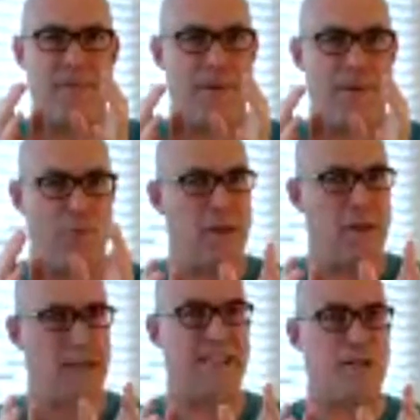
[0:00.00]
really
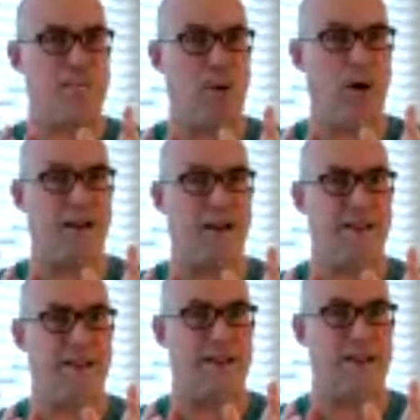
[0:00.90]
get this book.
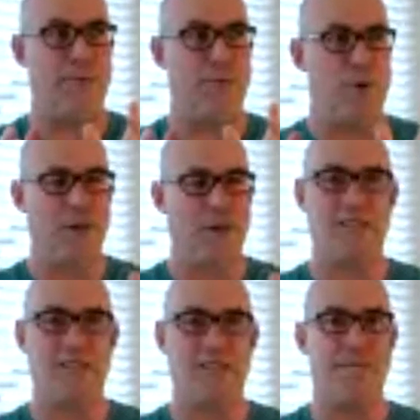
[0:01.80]
It really
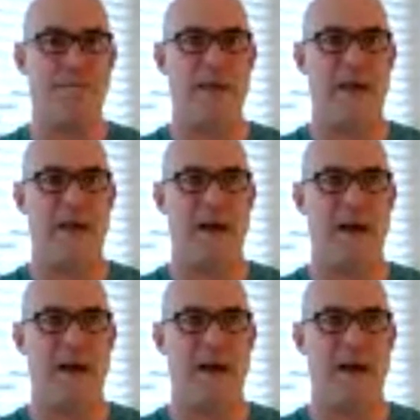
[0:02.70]
is something that